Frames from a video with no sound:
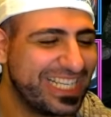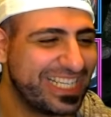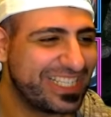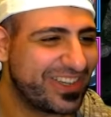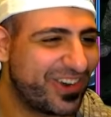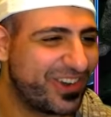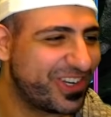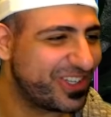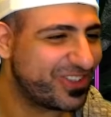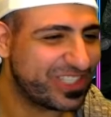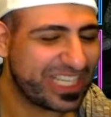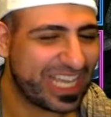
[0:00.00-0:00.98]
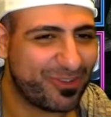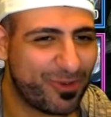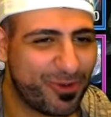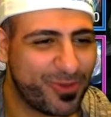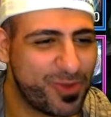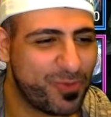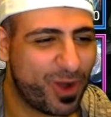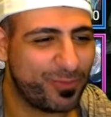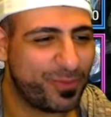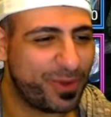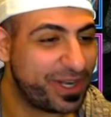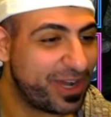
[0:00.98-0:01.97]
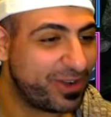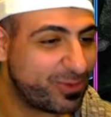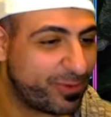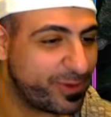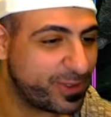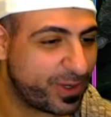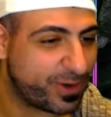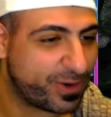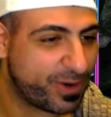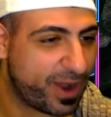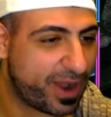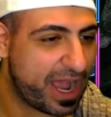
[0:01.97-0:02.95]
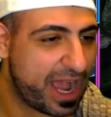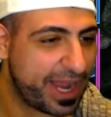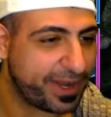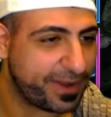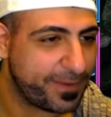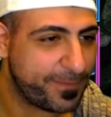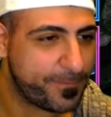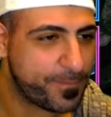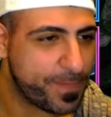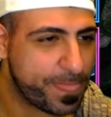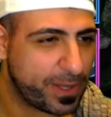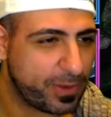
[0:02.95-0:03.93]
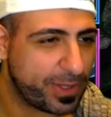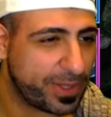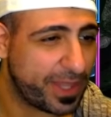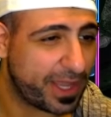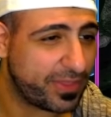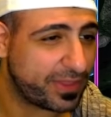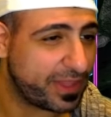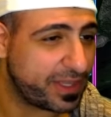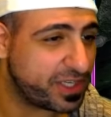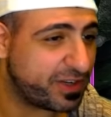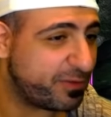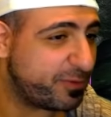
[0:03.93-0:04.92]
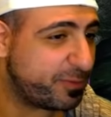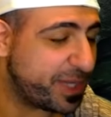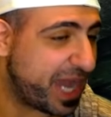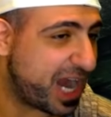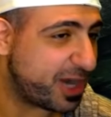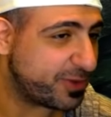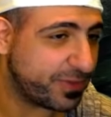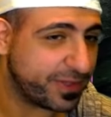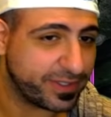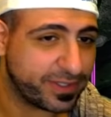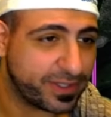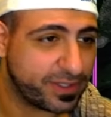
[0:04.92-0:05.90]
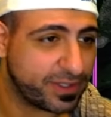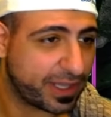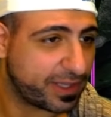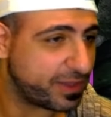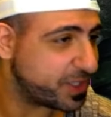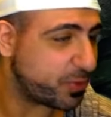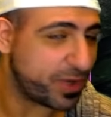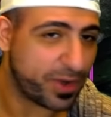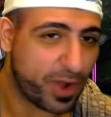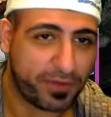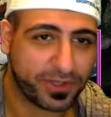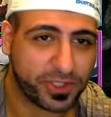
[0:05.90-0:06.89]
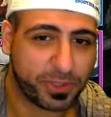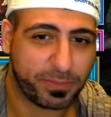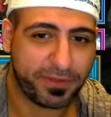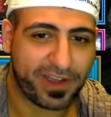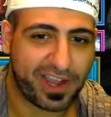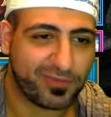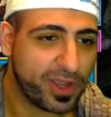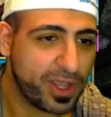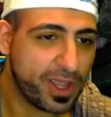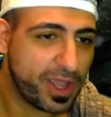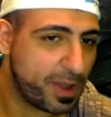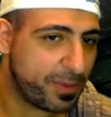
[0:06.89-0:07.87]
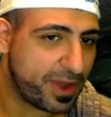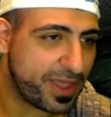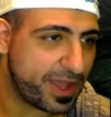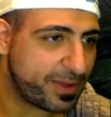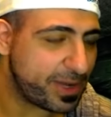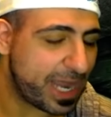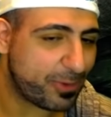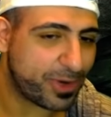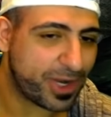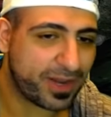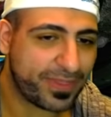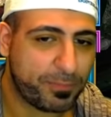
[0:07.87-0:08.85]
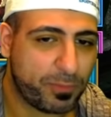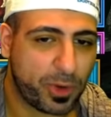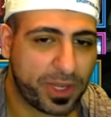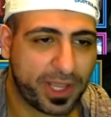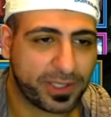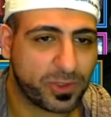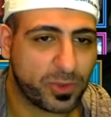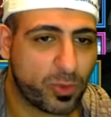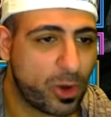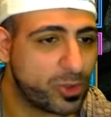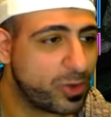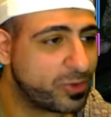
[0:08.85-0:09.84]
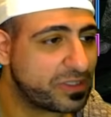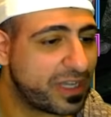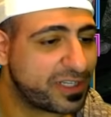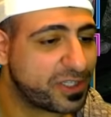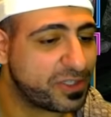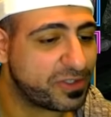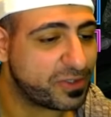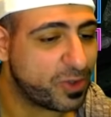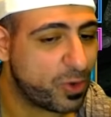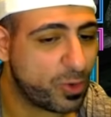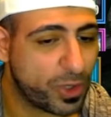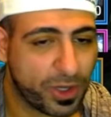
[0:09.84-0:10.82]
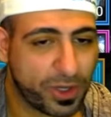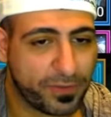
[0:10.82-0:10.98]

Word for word: So Rotos was getting review bombed, but now his reviews are high. And I think they should even be higher than this. This arena offense should be a 5. Well, yeah, we're not at that point yet. So Rotos is actually so good.